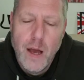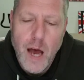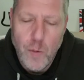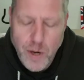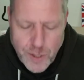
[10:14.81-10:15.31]

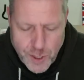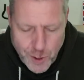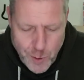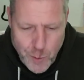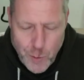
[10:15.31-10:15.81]
I want us
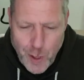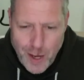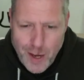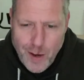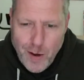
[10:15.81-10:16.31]
to
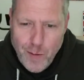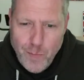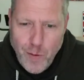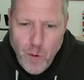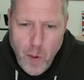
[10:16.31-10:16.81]

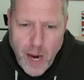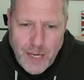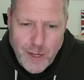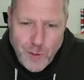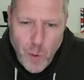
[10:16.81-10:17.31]
be
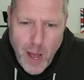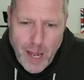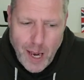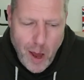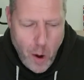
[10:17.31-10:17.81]
reminded as
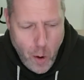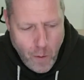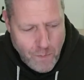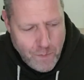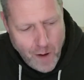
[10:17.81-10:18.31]
well
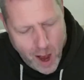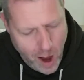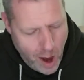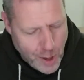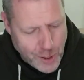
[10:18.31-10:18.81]
of
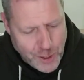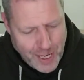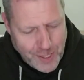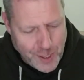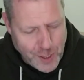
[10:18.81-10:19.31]
our
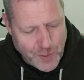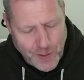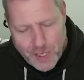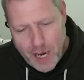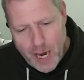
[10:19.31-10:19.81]
sentence for
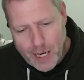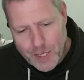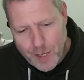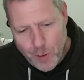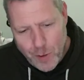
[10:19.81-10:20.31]
today,
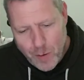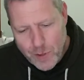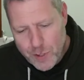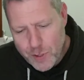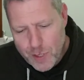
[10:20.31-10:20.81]
because I thought that
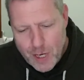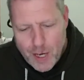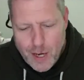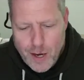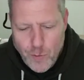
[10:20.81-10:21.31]
was
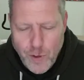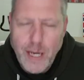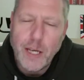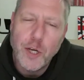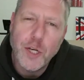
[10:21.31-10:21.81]
a
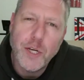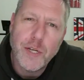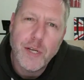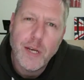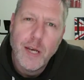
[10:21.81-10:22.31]
really
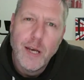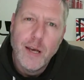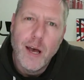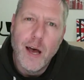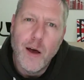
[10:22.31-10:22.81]
good
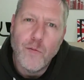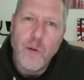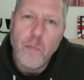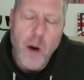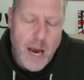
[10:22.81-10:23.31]

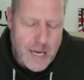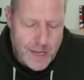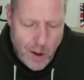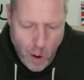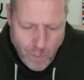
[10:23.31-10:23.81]

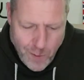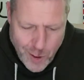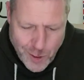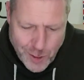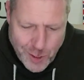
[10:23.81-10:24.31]
reminder of
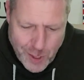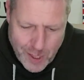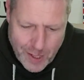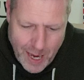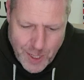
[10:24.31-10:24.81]
us
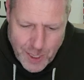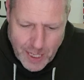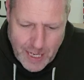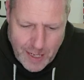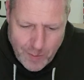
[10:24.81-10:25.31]
that
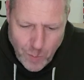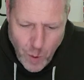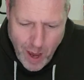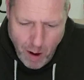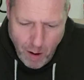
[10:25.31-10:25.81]
actually
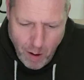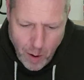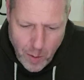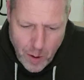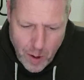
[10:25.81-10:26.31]
we are